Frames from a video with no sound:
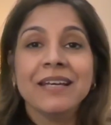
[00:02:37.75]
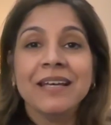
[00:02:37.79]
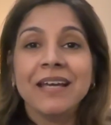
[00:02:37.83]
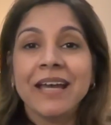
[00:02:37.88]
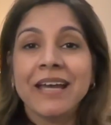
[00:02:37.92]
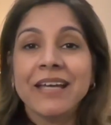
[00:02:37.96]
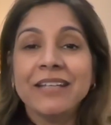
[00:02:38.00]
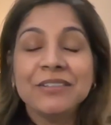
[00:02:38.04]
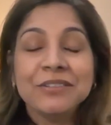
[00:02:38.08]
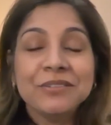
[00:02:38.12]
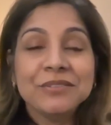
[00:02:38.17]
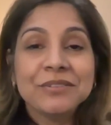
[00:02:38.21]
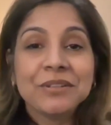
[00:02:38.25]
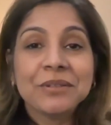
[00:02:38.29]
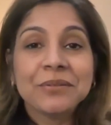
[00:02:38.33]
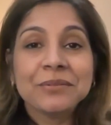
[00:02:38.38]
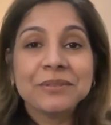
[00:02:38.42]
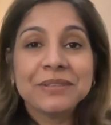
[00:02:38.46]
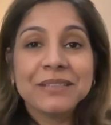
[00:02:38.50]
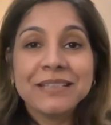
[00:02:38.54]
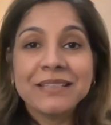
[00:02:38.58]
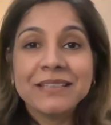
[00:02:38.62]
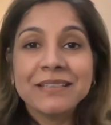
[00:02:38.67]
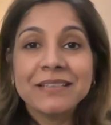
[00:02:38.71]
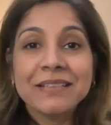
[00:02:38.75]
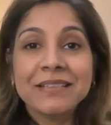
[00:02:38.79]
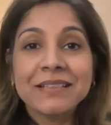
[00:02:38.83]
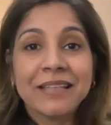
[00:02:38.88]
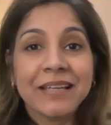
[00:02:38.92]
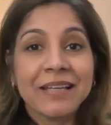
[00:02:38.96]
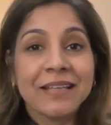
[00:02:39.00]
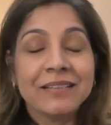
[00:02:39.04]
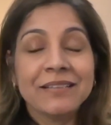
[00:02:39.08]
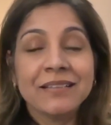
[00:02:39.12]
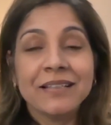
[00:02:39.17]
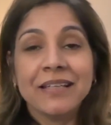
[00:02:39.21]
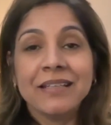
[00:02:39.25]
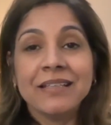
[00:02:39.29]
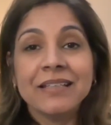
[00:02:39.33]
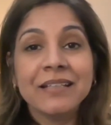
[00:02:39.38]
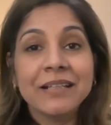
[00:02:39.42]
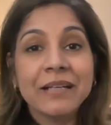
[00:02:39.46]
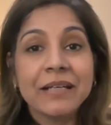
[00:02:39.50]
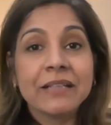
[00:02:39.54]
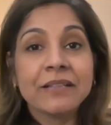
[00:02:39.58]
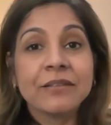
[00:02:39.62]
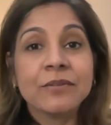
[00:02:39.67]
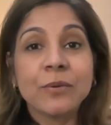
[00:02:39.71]
And you don't need, again, any
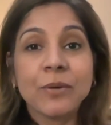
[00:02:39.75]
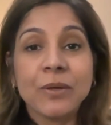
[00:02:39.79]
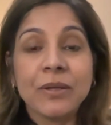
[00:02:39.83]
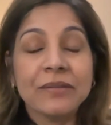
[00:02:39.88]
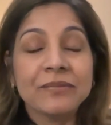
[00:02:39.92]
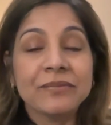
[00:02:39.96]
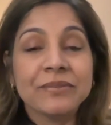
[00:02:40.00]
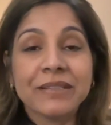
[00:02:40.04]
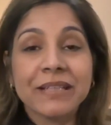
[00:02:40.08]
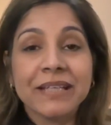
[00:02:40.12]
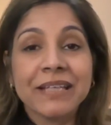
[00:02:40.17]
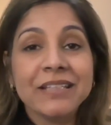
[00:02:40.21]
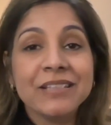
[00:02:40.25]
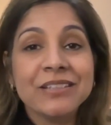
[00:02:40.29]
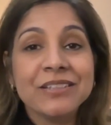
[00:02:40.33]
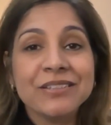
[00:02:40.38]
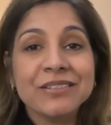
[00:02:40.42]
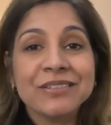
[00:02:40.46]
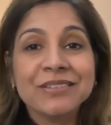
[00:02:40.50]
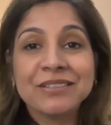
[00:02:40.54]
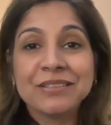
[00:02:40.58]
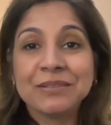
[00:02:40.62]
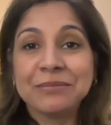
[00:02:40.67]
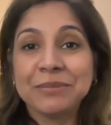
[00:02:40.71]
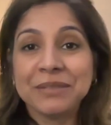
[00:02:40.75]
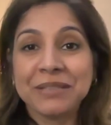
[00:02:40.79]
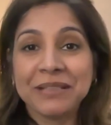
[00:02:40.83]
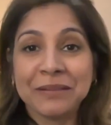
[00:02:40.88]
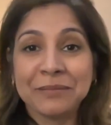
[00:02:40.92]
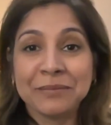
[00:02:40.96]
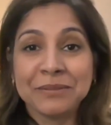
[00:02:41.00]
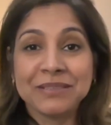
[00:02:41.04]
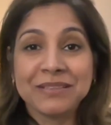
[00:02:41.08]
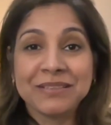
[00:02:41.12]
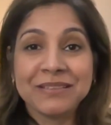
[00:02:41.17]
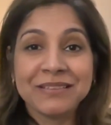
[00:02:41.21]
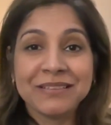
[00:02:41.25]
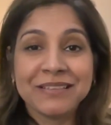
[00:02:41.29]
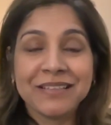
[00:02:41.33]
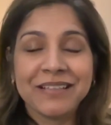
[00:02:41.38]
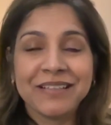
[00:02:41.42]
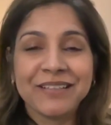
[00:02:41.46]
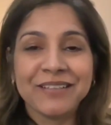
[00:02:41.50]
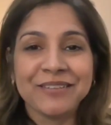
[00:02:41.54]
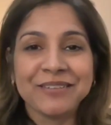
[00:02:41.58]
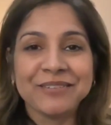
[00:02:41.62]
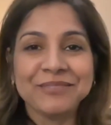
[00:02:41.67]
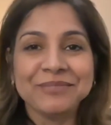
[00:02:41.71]
kind of qualifications to become a
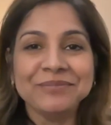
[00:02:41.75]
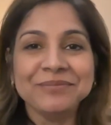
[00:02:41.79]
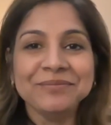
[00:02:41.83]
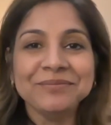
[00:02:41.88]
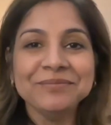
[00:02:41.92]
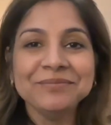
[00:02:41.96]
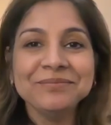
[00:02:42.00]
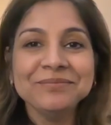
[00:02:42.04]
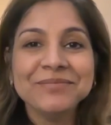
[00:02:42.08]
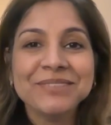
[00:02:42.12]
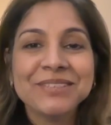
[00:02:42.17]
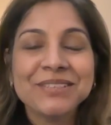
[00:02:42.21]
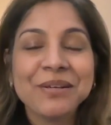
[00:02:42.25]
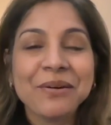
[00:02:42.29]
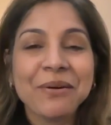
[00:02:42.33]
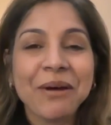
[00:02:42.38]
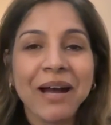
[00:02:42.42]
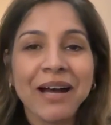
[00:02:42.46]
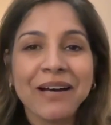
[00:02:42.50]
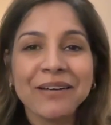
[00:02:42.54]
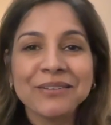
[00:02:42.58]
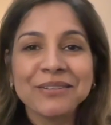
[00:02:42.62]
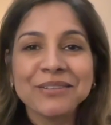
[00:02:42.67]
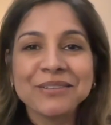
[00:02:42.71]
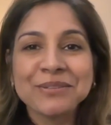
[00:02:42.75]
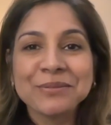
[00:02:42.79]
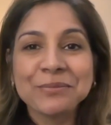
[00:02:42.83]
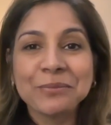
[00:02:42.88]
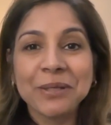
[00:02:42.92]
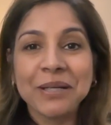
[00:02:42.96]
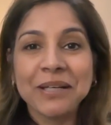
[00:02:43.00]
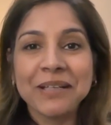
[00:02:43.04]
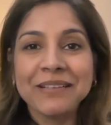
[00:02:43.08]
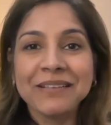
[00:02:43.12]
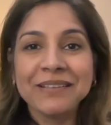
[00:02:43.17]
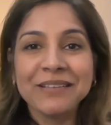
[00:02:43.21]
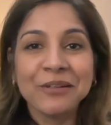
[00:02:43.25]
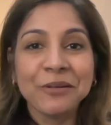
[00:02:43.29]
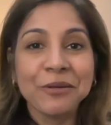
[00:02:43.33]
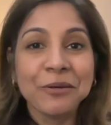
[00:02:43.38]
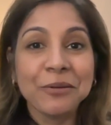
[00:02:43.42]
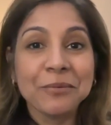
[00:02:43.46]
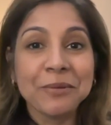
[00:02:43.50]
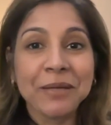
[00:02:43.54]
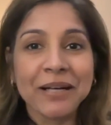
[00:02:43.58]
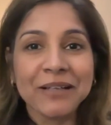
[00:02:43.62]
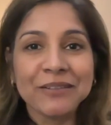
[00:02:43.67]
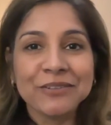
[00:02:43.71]
syndicator. So how does one go
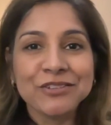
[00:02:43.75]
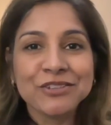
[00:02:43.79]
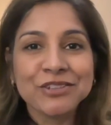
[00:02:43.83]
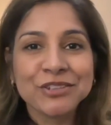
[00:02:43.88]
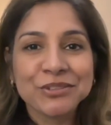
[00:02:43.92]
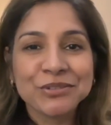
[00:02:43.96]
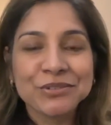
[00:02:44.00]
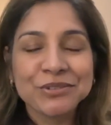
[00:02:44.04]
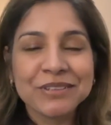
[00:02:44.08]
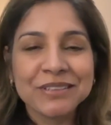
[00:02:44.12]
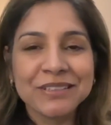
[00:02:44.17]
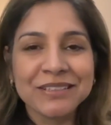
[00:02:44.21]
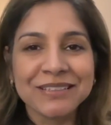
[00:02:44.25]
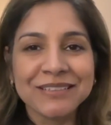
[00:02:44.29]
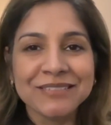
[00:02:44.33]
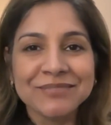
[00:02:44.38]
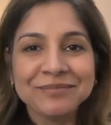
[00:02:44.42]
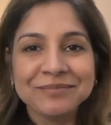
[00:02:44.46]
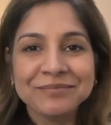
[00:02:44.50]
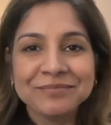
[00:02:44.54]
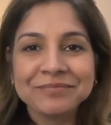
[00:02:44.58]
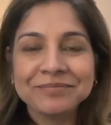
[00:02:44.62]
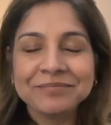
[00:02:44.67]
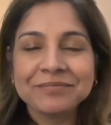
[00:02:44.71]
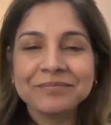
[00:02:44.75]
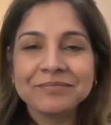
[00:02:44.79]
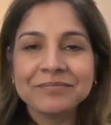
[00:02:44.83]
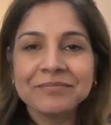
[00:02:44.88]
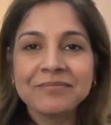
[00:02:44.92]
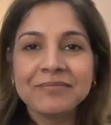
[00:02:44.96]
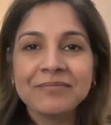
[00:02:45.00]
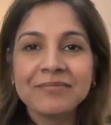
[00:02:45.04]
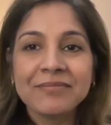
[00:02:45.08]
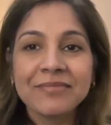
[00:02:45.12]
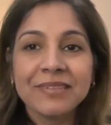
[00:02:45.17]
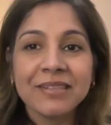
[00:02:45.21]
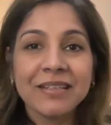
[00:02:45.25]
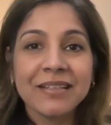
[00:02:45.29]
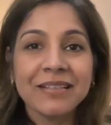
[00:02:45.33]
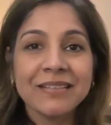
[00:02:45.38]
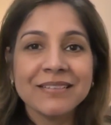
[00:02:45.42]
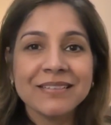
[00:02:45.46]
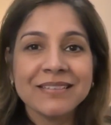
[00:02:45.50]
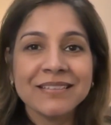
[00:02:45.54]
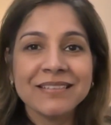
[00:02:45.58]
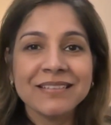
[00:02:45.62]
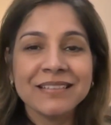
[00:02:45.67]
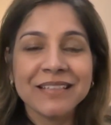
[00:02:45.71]
about choosing a
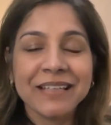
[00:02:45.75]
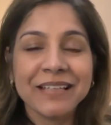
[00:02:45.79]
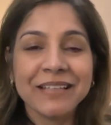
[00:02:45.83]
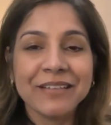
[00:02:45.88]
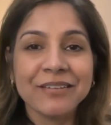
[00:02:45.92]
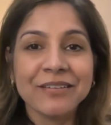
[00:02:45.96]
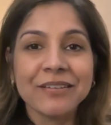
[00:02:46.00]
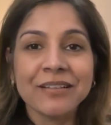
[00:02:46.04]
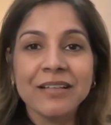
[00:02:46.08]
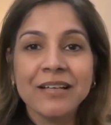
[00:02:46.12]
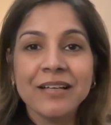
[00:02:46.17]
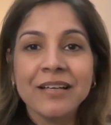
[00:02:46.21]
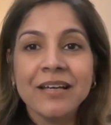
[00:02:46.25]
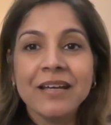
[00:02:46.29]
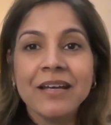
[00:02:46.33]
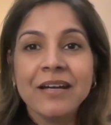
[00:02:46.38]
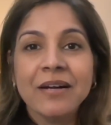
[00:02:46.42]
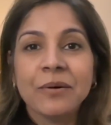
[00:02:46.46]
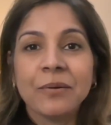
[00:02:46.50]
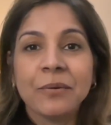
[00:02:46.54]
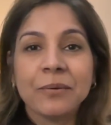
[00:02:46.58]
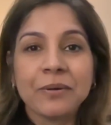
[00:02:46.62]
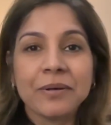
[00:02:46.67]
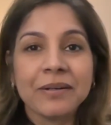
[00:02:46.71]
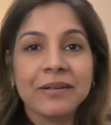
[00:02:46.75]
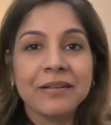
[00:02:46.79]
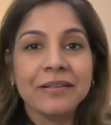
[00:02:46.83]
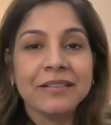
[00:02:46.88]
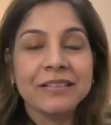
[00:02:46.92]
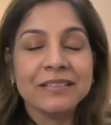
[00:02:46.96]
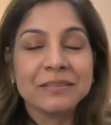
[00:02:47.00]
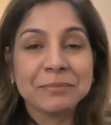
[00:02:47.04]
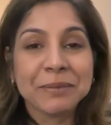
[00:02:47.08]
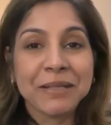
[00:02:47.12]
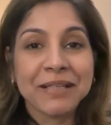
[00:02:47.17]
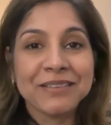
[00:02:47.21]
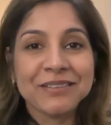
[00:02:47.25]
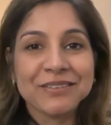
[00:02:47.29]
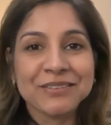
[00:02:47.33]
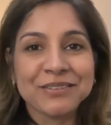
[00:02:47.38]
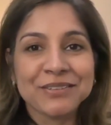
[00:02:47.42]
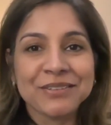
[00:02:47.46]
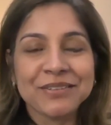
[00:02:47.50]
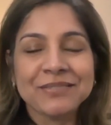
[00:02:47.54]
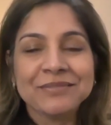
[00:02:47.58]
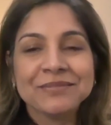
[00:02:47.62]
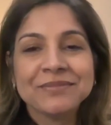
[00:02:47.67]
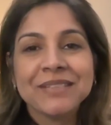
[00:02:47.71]
syndicator or a sponsor?